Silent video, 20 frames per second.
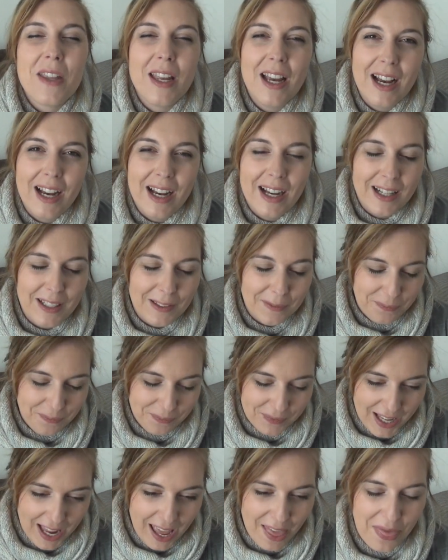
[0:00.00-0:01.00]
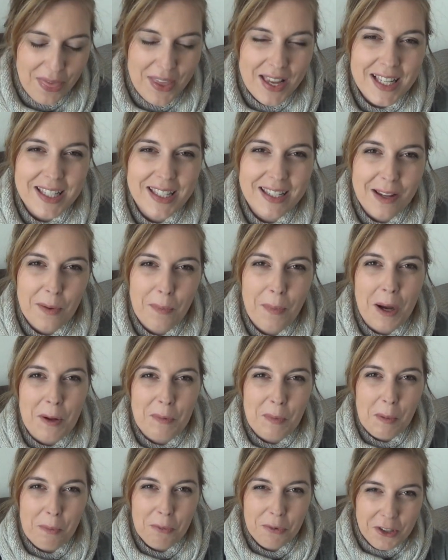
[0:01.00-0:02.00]
at this
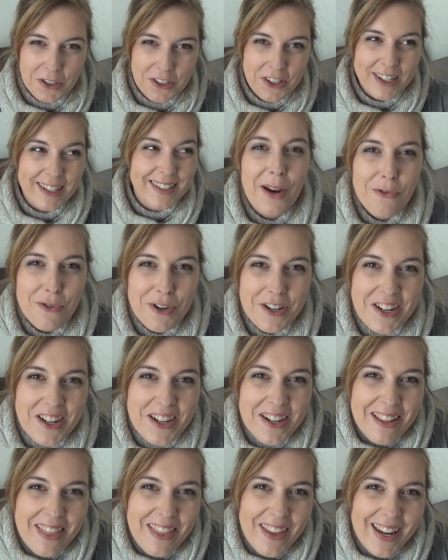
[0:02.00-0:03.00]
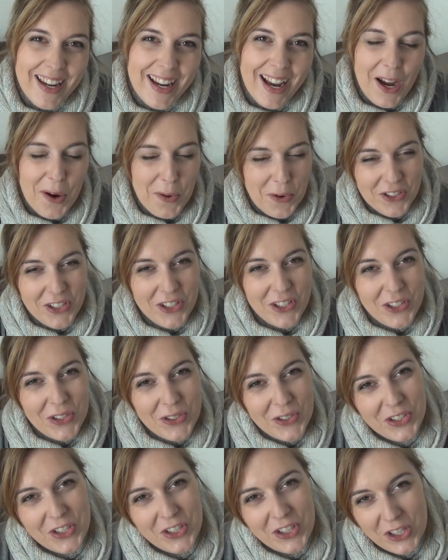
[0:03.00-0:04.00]
about my project. I have one other thing I wanted to
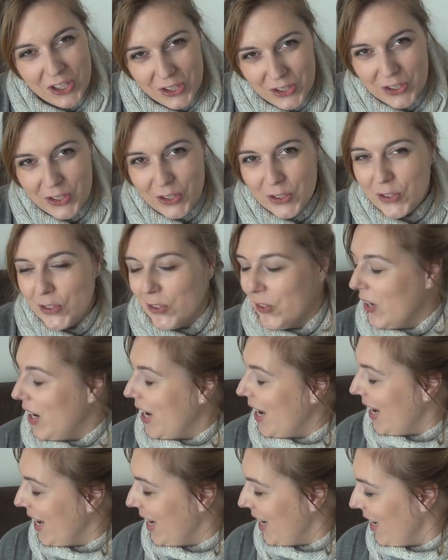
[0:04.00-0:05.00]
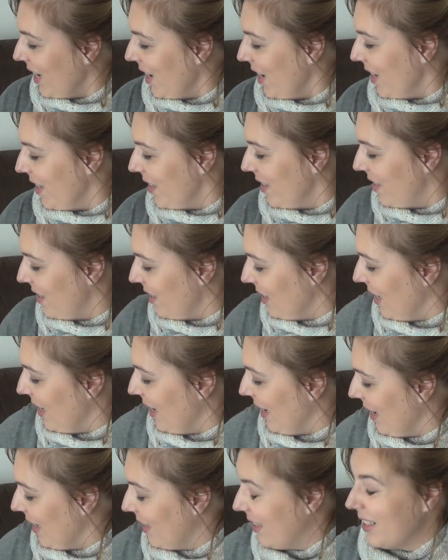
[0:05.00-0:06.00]
show you, and
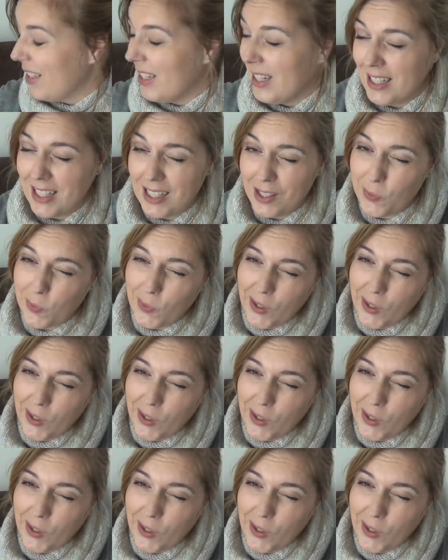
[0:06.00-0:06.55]
it's knitting